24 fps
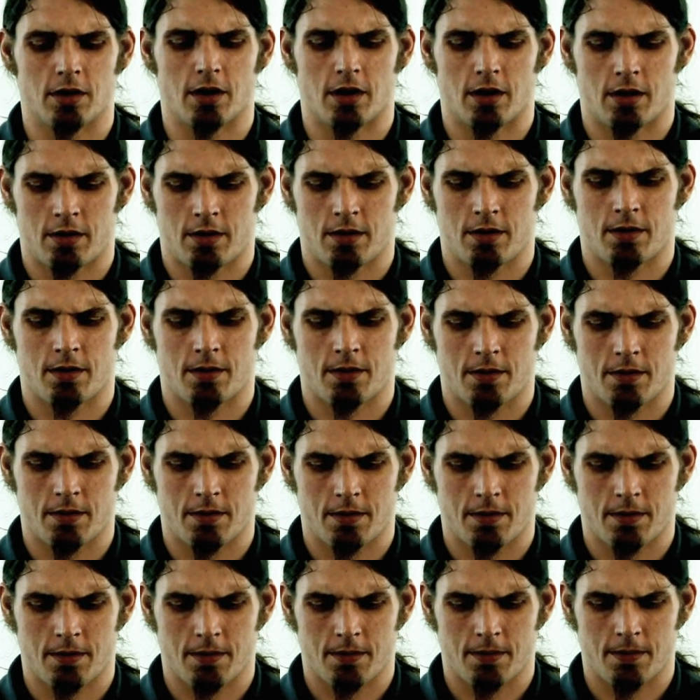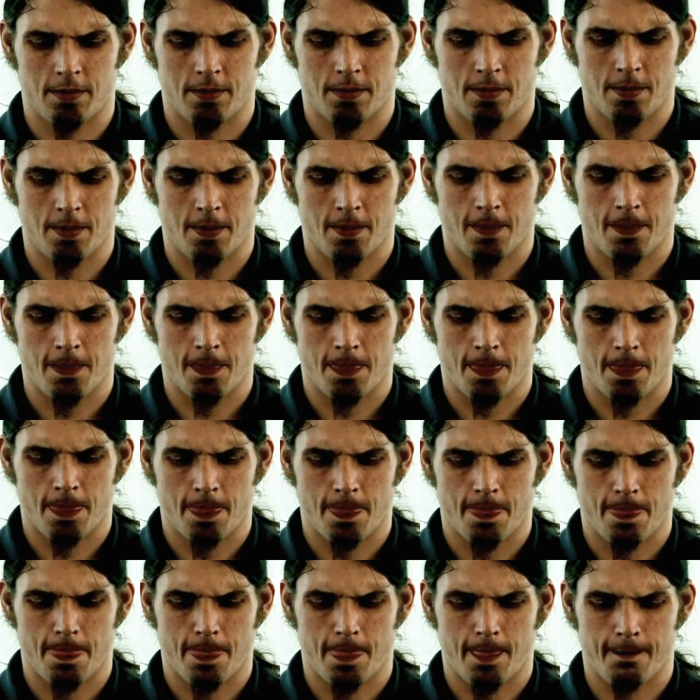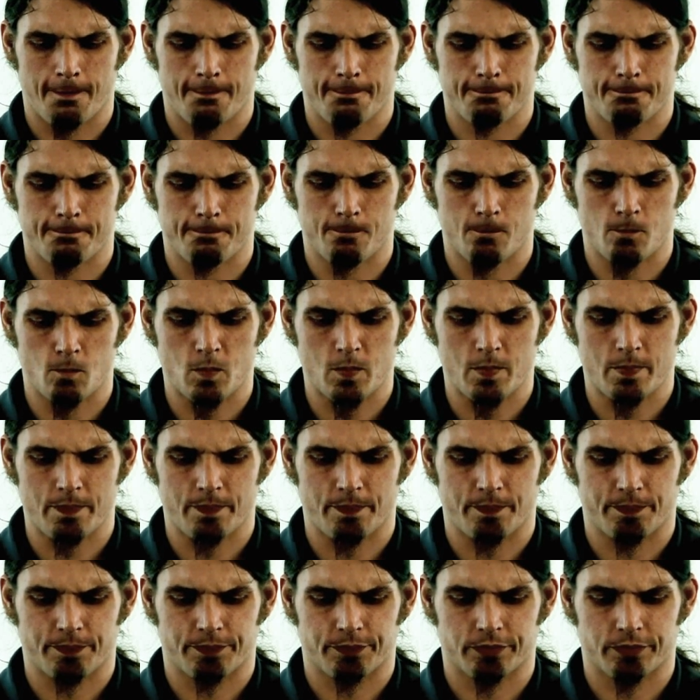All right. Now that again, that's the new version.